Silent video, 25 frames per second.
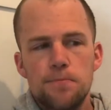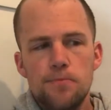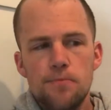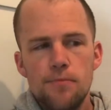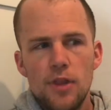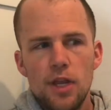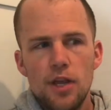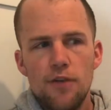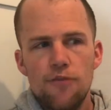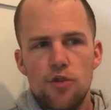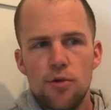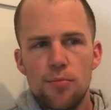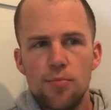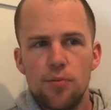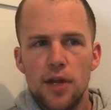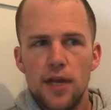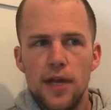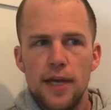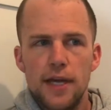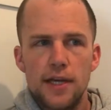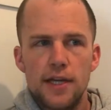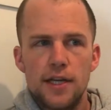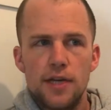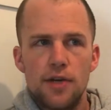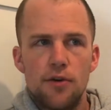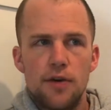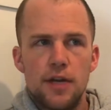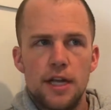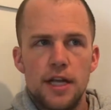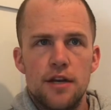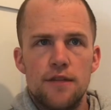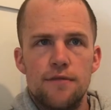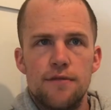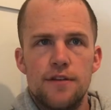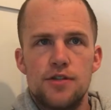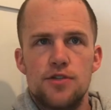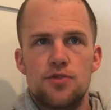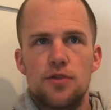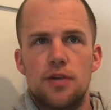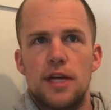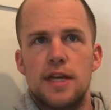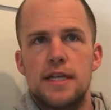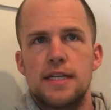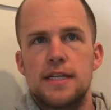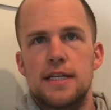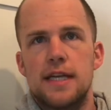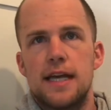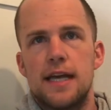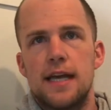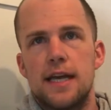If you play, an
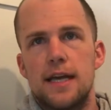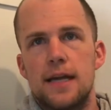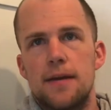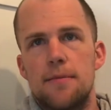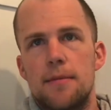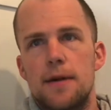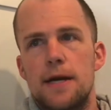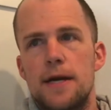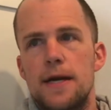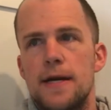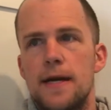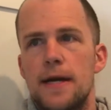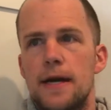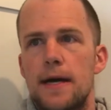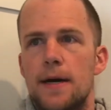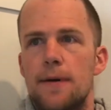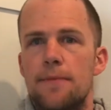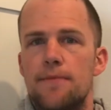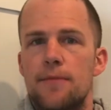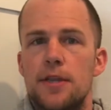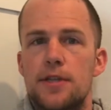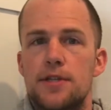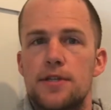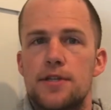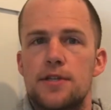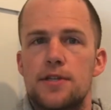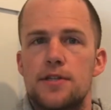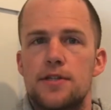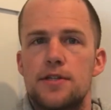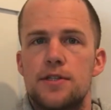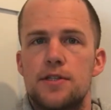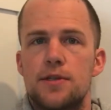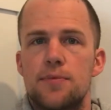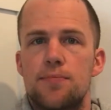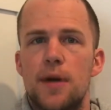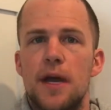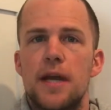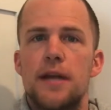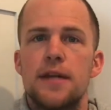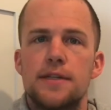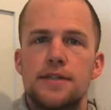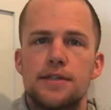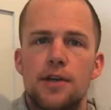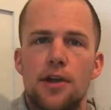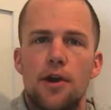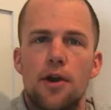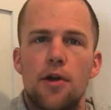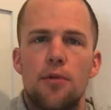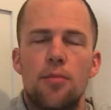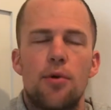individualized game that's dependent
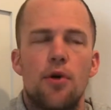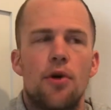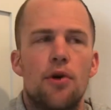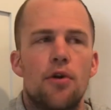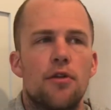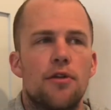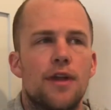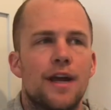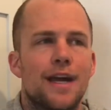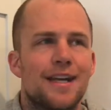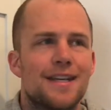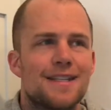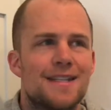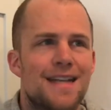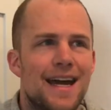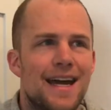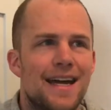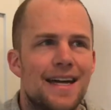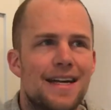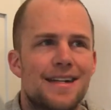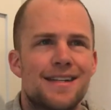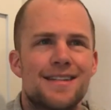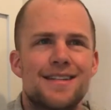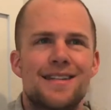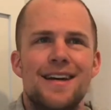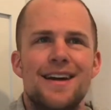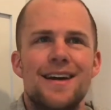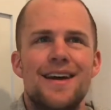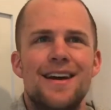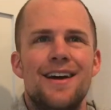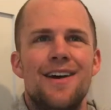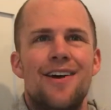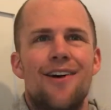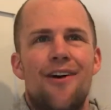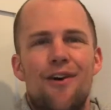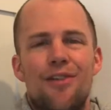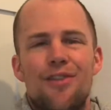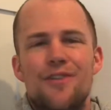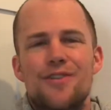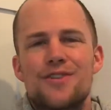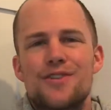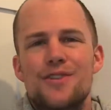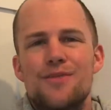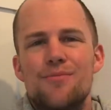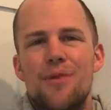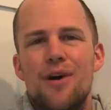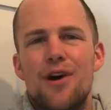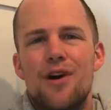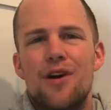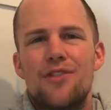on an opponent like tennis, are there
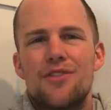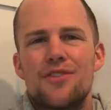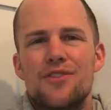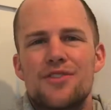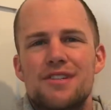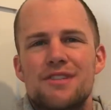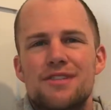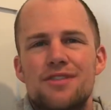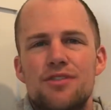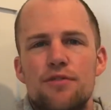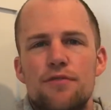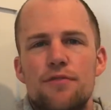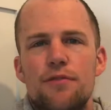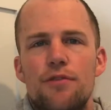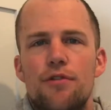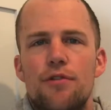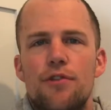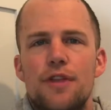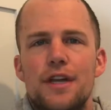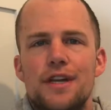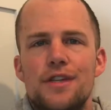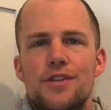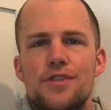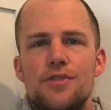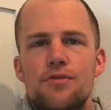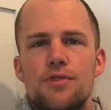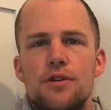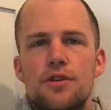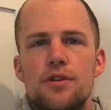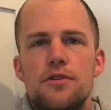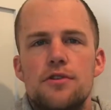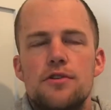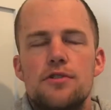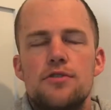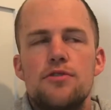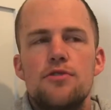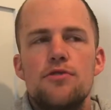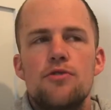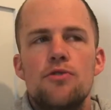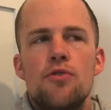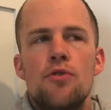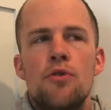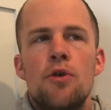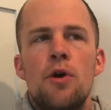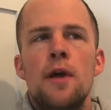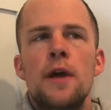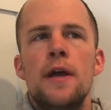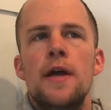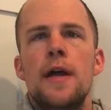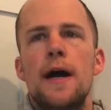some other skillful things you can
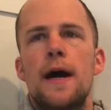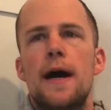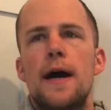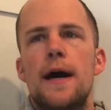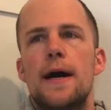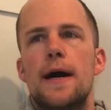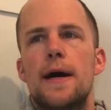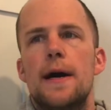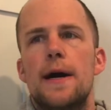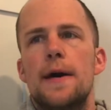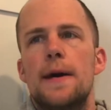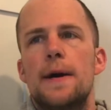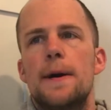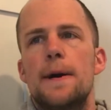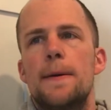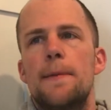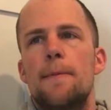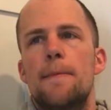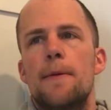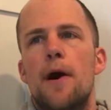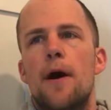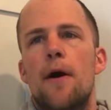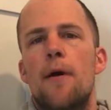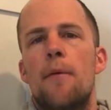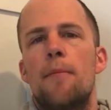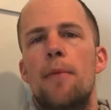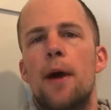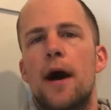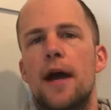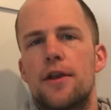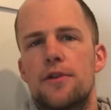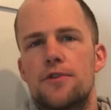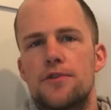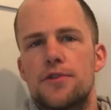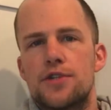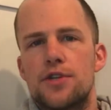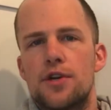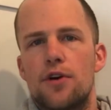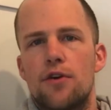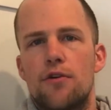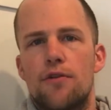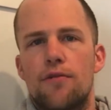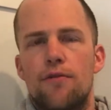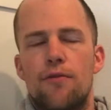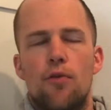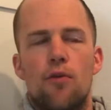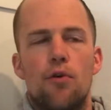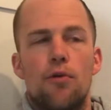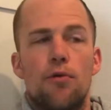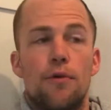do by
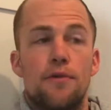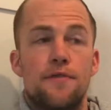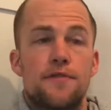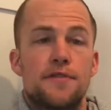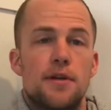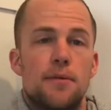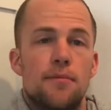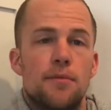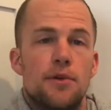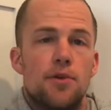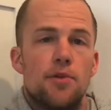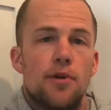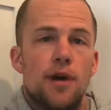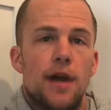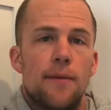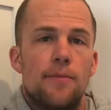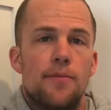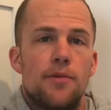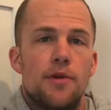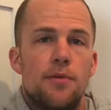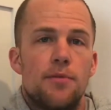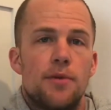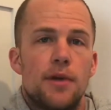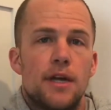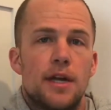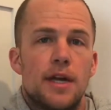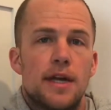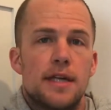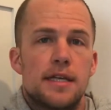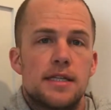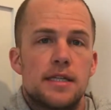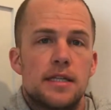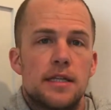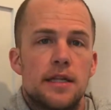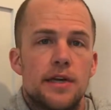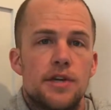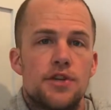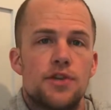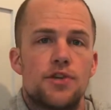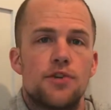yourself or with someone you happen to be in isolation